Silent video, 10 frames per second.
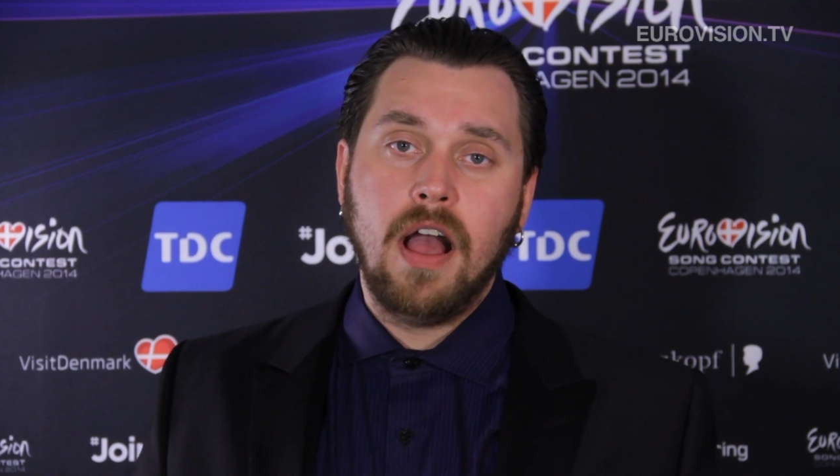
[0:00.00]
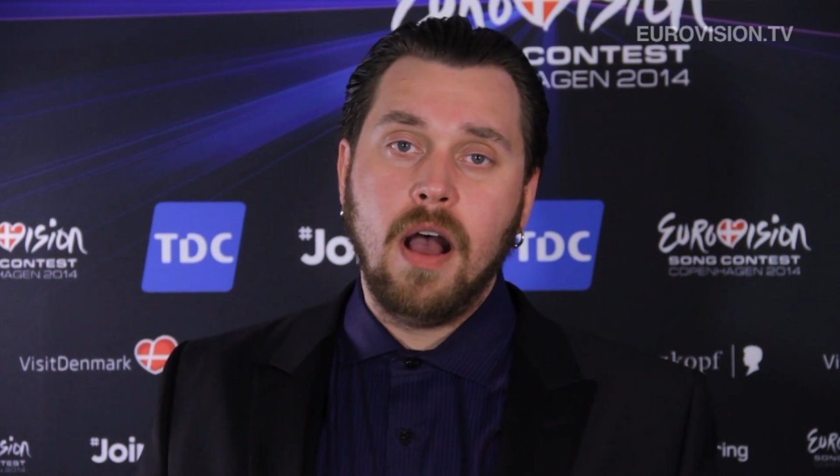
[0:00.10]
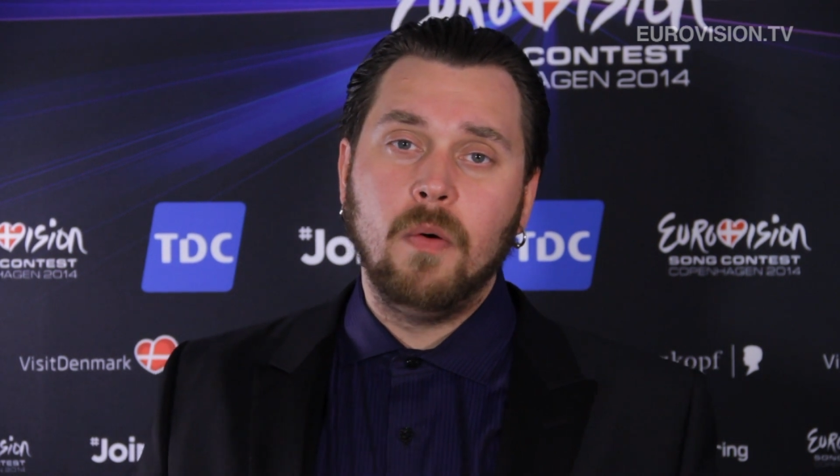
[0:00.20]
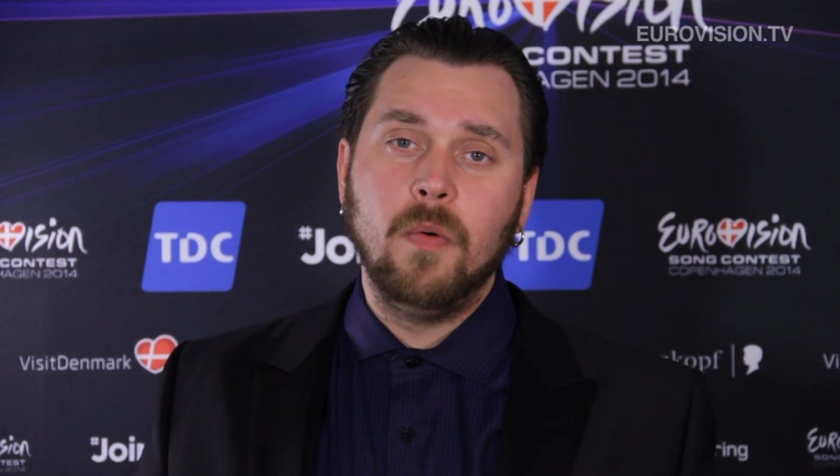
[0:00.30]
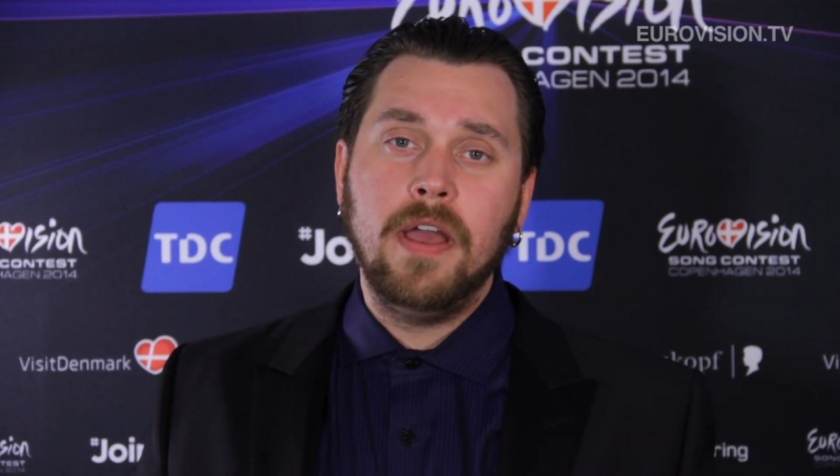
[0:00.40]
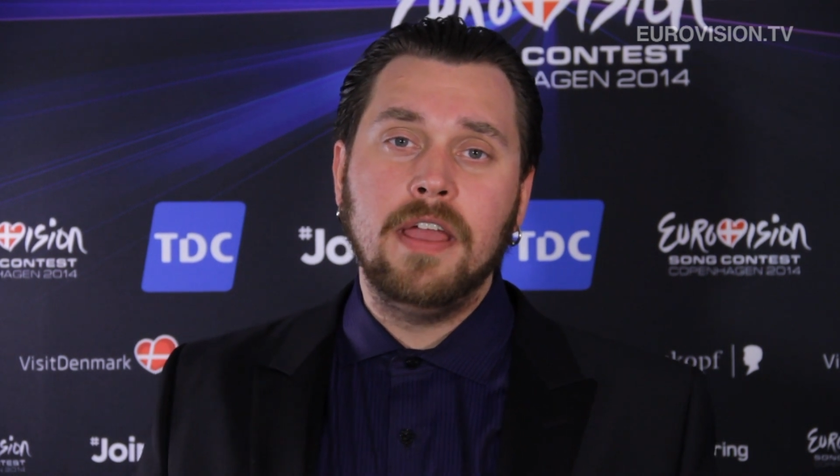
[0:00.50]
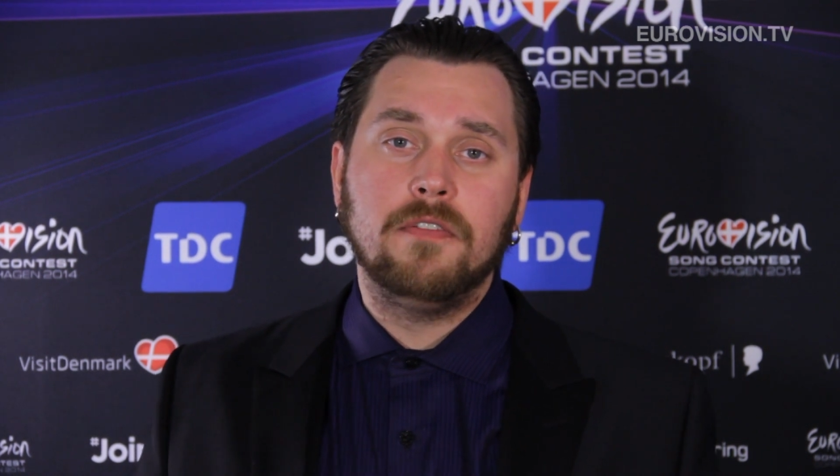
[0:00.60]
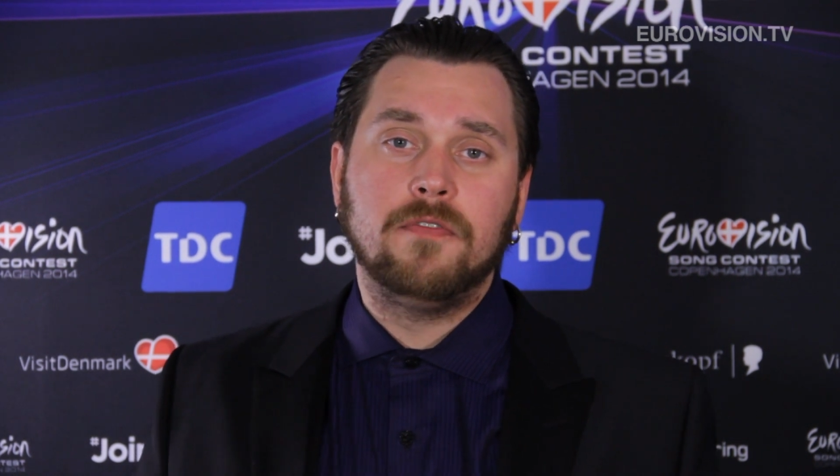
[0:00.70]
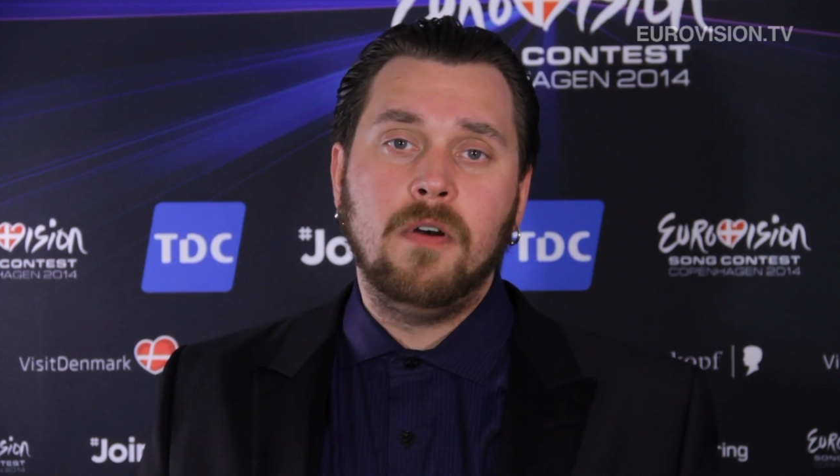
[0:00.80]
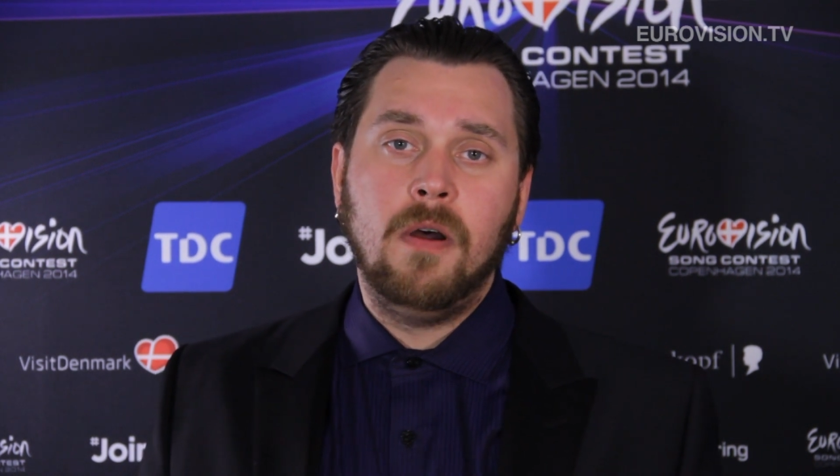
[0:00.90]
I'll wait
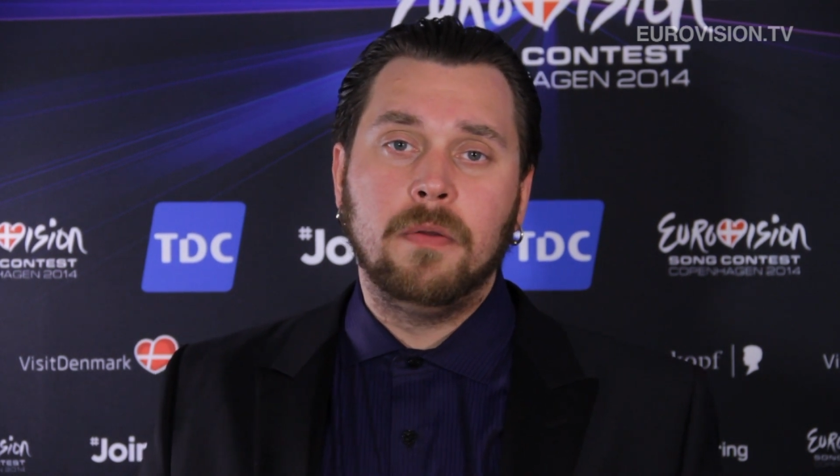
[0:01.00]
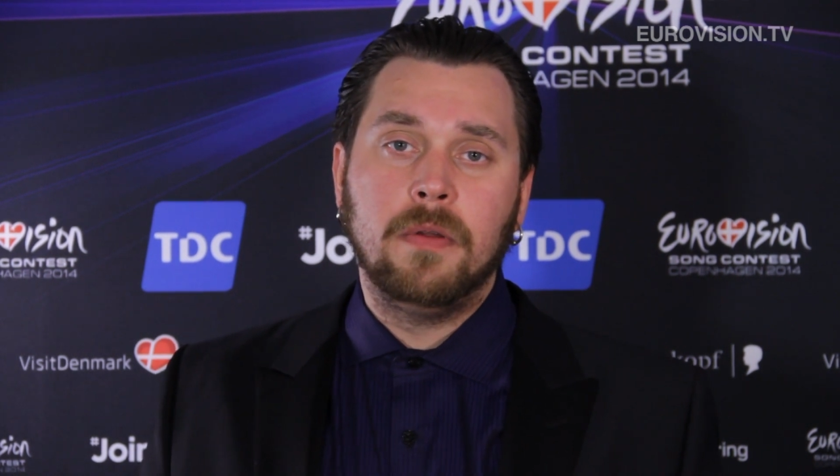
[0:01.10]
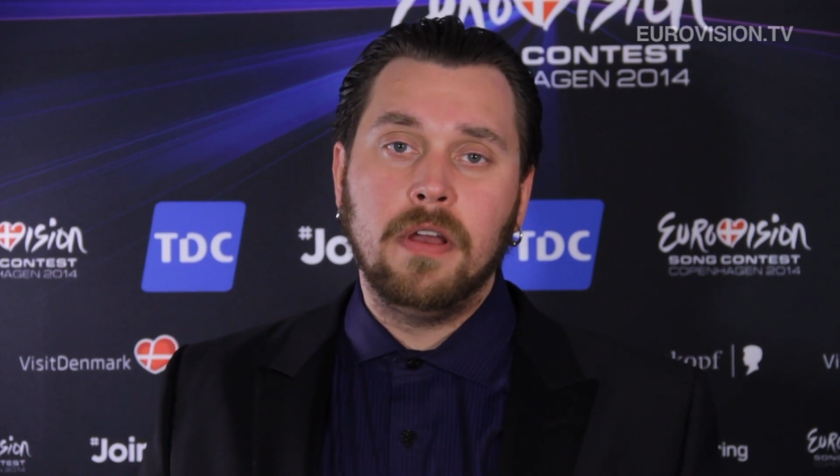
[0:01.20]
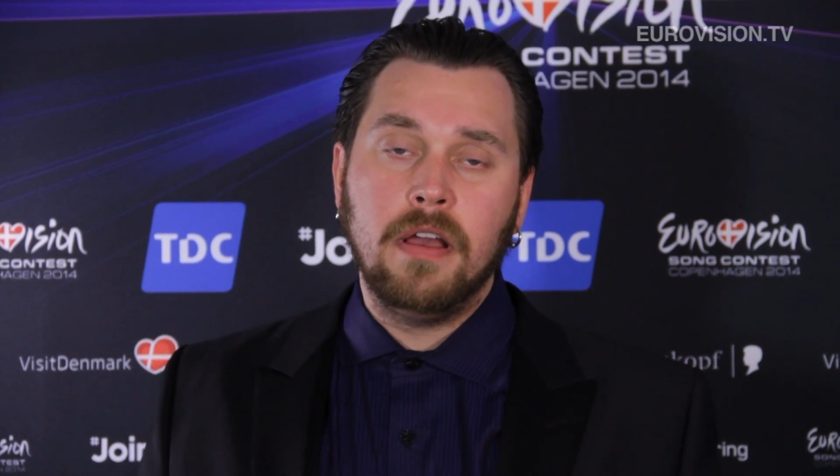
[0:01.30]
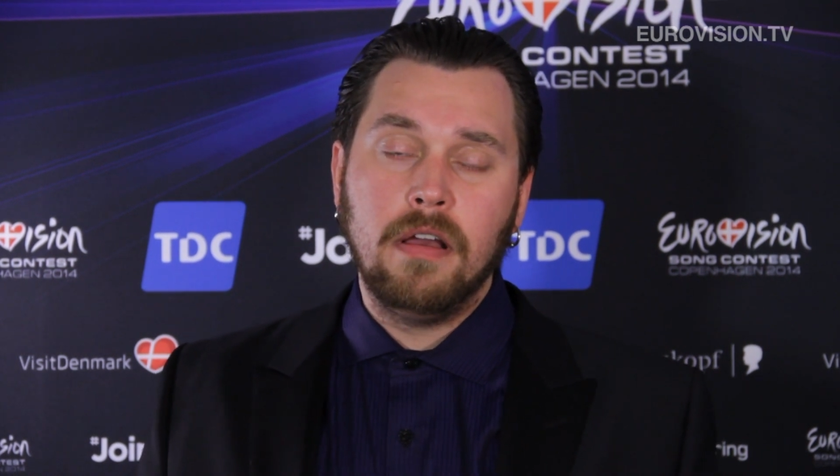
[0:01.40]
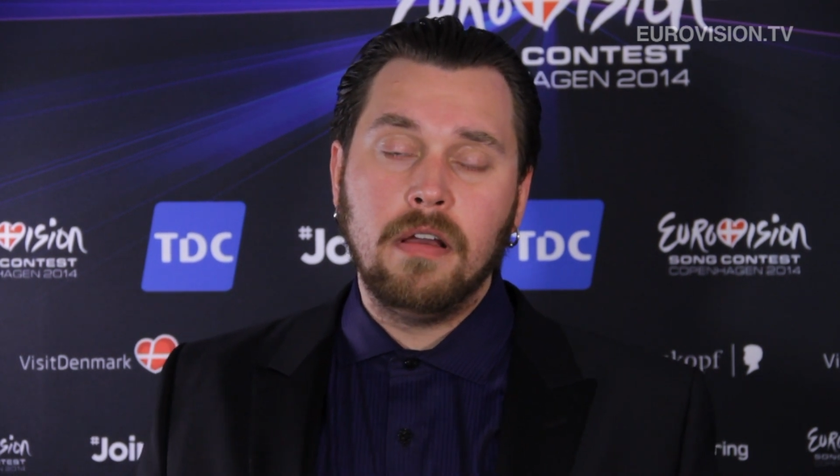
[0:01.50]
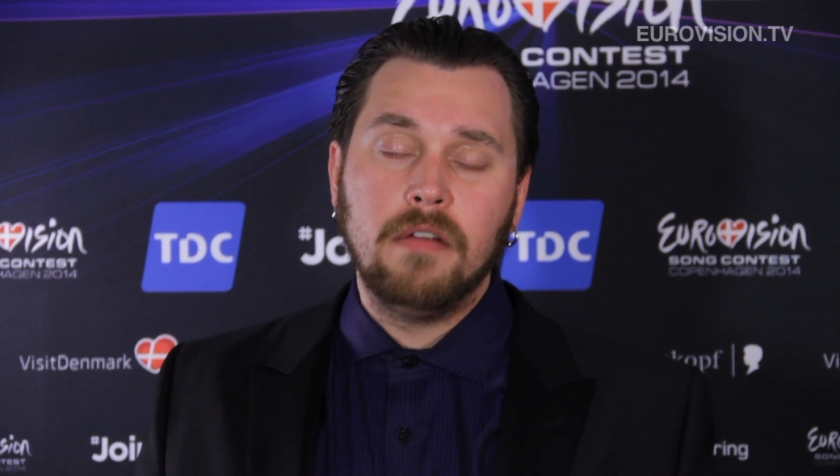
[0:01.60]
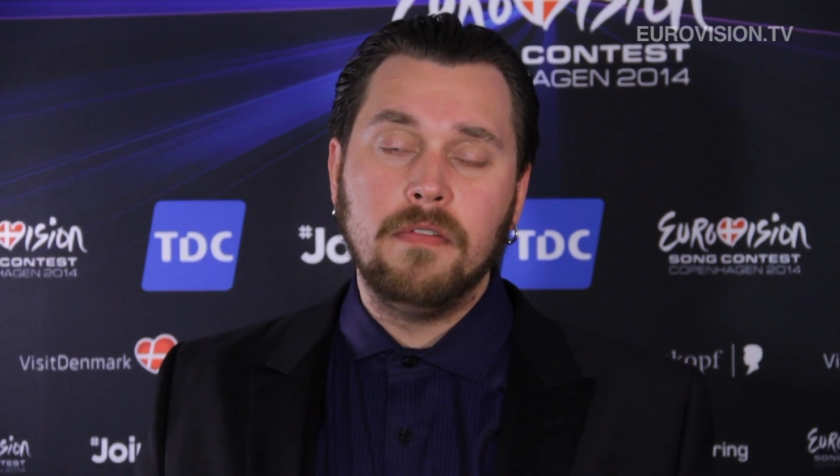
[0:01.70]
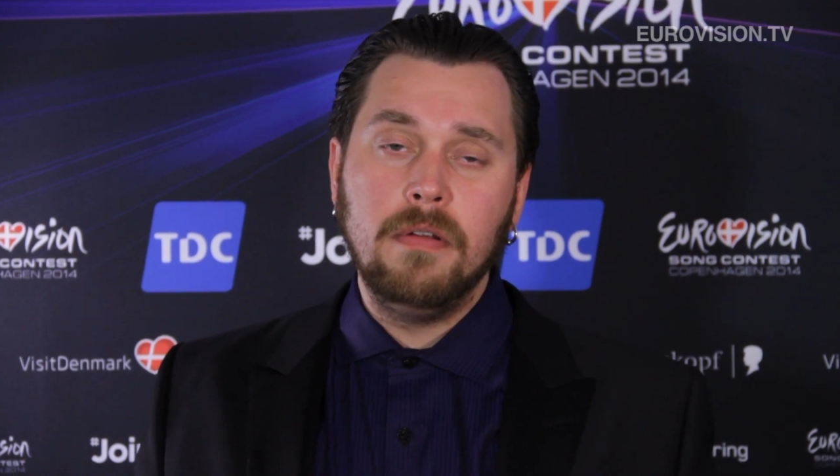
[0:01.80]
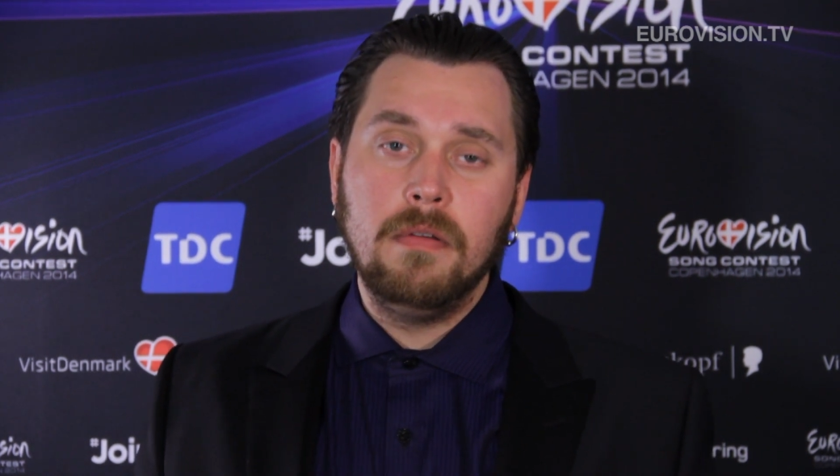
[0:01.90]

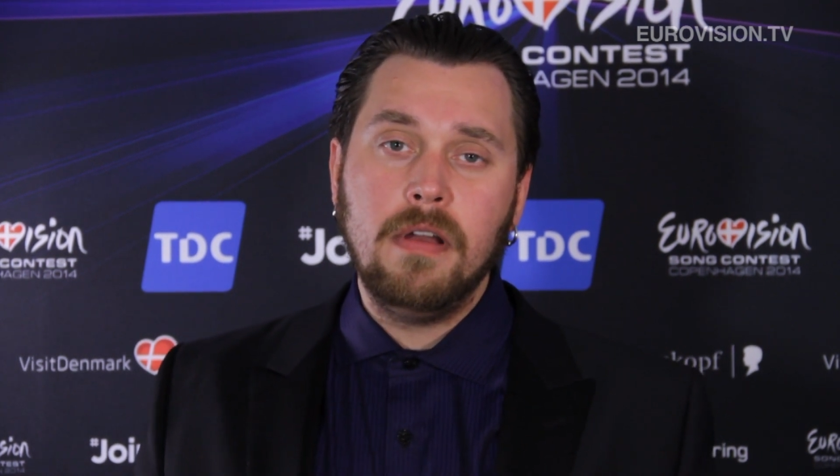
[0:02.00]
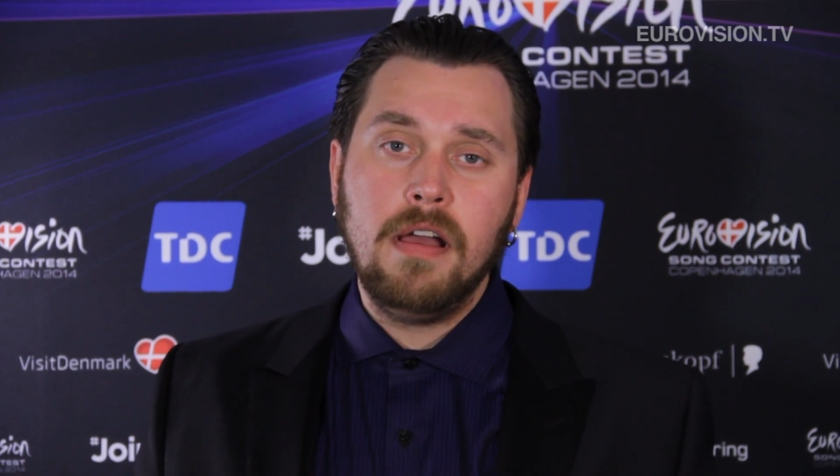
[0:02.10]
forever